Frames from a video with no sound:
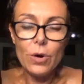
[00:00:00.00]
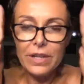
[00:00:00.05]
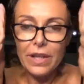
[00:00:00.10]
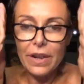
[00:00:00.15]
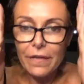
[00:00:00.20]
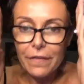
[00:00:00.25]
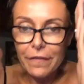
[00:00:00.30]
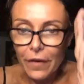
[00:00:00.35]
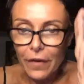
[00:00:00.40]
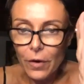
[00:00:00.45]

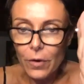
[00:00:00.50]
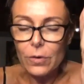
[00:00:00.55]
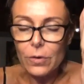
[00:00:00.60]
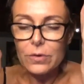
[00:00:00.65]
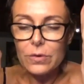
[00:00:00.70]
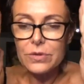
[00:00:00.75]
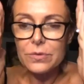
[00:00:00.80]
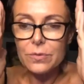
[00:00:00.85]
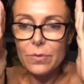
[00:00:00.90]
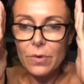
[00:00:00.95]
the
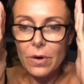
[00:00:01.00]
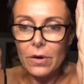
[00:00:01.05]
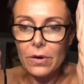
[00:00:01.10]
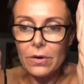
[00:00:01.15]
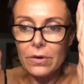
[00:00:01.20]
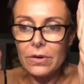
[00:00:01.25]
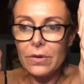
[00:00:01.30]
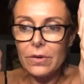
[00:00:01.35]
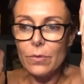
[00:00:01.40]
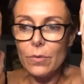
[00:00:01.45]
focus
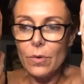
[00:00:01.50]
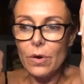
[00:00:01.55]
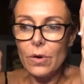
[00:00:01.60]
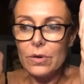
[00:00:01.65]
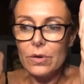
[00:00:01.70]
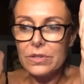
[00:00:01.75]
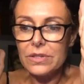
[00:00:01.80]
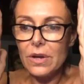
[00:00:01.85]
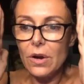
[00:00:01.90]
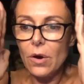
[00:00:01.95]

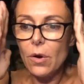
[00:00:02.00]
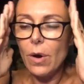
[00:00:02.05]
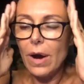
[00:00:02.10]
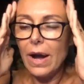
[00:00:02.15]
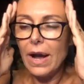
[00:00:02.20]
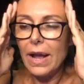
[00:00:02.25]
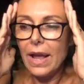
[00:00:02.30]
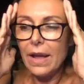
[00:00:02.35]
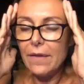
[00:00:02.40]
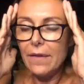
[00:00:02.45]
was, oh,
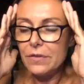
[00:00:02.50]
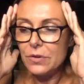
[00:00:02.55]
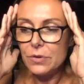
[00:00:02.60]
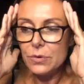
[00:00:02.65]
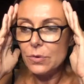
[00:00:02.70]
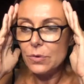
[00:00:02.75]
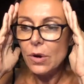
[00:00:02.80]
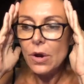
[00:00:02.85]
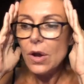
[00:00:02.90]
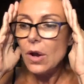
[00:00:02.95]
I have
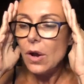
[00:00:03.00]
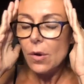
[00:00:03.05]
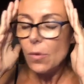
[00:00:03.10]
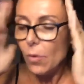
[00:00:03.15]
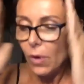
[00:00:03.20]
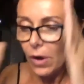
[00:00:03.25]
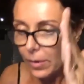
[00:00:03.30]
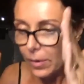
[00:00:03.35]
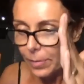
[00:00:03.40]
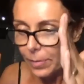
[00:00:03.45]
to
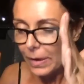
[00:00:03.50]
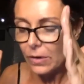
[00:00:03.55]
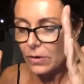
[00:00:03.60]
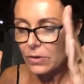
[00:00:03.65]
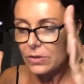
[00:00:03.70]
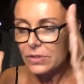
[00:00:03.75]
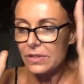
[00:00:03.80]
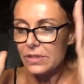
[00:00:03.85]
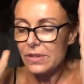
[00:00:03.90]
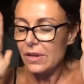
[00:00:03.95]
work
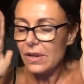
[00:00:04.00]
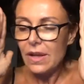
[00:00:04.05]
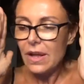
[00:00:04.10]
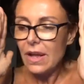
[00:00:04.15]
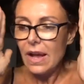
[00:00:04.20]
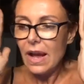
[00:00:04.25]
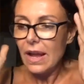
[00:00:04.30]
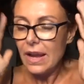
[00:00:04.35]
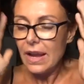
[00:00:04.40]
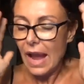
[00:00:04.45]
because
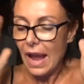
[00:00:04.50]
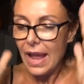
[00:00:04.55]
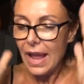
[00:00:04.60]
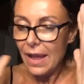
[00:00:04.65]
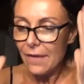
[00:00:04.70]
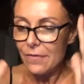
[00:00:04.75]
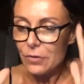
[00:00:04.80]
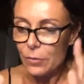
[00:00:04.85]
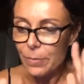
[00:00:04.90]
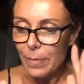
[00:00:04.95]
I
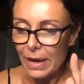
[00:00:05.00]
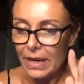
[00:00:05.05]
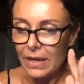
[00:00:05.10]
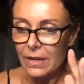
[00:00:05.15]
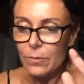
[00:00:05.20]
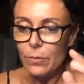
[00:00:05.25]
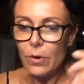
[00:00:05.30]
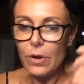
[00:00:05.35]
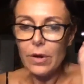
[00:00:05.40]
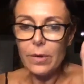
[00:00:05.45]
have to make
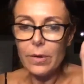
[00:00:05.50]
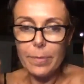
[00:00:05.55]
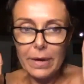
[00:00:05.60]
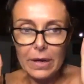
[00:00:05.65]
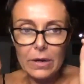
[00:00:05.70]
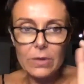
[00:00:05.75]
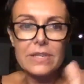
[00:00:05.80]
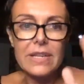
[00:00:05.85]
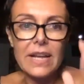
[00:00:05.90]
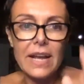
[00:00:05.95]
it work
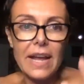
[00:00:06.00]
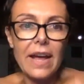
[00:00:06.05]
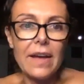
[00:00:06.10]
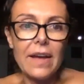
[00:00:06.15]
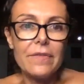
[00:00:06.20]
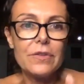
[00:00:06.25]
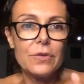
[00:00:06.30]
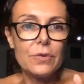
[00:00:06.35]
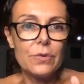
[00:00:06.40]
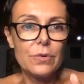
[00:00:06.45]
because I have
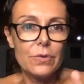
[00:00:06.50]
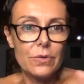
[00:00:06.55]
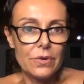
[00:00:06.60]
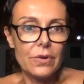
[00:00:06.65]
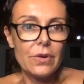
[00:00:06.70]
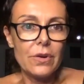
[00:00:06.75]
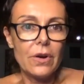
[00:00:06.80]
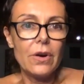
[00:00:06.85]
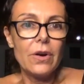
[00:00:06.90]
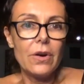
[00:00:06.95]
to,
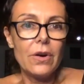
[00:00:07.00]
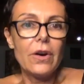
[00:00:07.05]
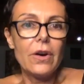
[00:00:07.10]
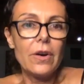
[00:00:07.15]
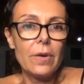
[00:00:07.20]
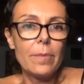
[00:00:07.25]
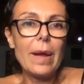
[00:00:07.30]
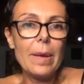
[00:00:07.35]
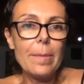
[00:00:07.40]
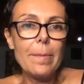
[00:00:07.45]
you know,
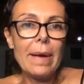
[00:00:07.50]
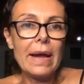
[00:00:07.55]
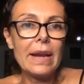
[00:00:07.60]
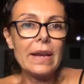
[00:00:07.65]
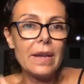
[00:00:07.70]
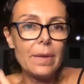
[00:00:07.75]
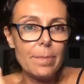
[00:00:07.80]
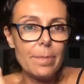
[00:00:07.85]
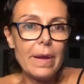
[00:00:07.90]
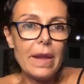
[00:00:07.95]
earn my
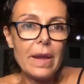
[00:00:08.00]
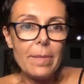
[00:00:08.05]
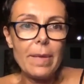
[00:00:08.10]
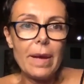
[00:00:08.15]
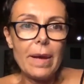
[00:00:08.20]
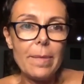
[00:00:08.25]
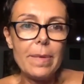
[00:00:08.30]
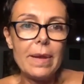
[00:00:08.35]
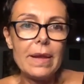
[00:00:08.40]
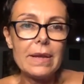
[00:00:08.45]
money, pay
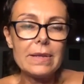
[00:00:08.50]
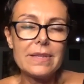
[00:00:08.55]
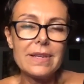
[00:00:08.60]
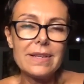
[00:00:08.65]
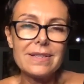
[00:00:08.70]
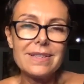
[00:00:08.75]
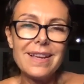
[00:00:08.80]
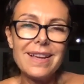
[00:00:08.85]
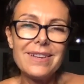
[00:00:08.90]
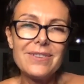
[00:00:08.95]
my bills,
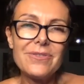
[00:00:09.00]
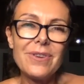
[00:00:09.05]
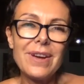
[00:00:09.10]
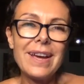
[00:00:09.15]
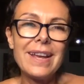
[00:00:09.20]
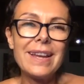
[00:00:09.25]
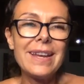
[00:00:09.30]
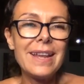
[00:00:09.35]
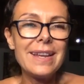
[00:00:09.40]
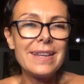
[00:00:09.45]
etc.
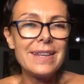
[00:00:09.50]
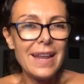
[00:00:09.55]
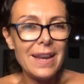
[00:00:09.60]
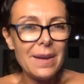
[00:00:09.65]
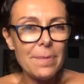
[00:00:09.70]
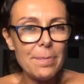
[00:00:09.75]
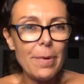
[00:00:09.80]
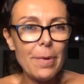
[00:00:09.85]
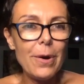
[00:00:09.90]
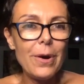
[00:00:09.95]
And at that
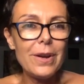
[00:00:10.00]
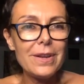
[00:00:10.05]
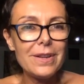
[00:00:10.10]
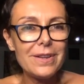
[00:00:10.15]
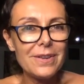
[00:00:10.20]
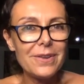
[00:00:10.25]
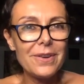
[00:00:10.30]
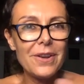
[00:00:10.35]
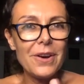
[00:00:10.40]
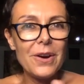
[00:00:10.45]
point,
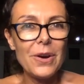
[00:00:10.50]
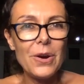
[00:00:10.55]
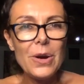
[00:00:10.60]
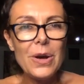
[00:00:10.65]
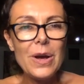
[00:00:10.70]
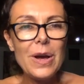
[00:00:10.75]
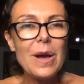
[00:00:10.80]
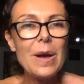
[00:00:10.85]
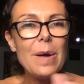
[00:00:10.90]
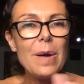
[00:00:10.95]
you know,
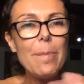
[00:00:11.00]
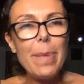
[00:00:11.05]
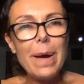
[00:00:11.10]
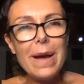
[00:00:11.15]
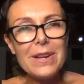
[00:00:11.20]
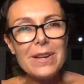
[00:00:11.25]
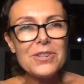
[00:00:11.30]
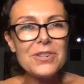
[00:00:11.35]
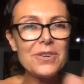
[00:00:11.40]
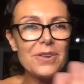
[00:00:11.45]

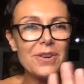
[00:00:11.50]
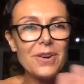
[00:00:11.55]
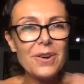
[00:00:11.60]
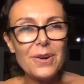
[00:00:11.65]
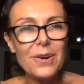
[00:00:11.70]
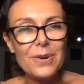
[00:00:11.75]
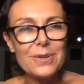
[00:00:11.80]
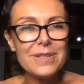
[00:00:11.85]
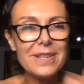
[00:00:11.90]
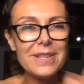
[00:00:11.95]
passion
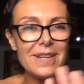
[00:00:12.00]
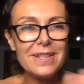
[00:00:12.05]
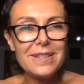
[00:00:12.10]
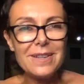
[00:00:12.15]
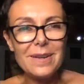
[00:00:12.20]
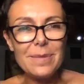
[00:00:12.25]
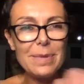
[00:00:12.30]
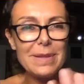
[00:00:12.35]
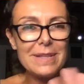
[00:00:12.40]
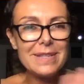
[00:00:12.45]
goes a
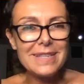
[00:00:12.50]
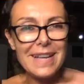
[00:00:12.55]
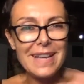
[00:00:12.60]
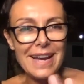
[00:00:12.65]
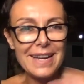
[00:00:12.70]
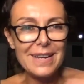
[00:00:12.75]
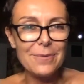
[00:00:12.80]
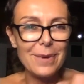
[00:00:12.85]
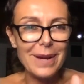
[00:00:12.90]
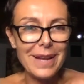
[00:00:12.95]
little bit
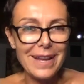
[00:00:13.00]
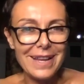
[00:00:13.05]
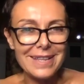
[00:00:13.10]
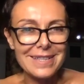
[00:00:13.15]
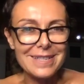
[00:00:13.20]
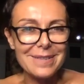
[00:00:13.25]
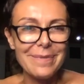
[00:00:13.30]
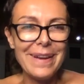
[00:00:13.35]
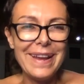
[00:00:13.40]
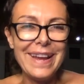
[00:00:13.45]
sideways,
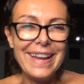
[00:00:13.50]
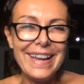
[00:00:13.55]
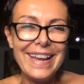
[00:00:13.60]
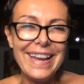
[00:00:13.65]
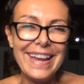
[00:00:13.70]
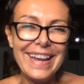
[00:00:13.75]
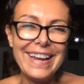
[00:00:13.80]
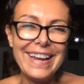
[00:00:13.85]
meaning.